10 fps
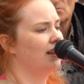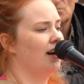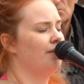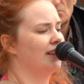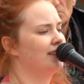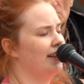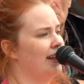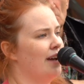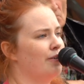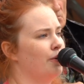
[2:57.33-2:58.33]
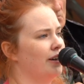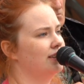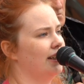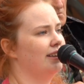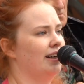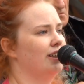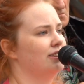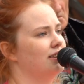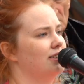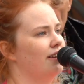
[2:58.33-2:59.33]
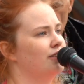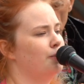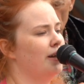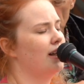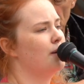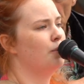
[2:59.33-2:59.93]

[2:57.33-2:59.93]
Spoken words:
I'm not saying that everyone inside there doesn't deserve to be there,